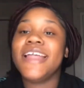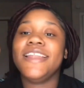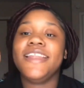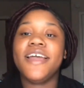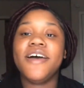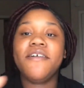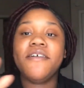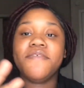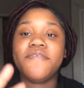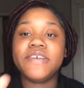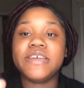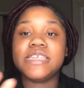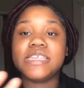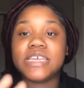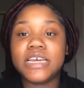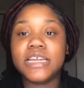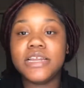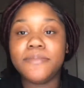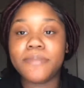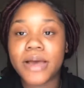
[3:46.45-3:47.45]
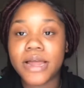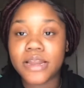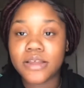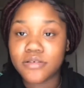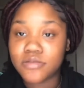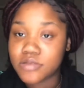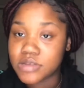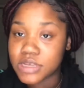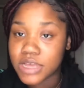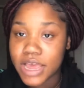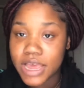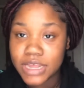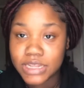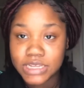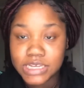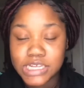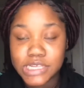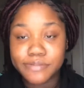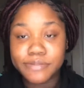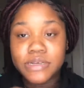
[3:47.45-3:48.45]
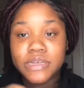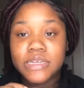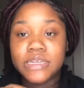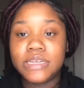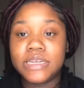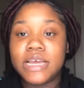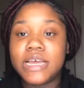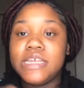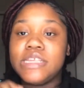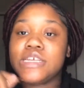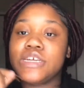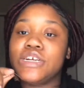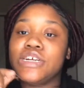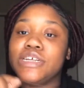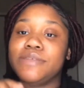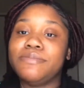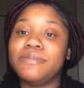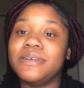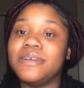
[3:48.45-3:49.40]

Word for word: no offense to anybody who's gay lesbian and dates girls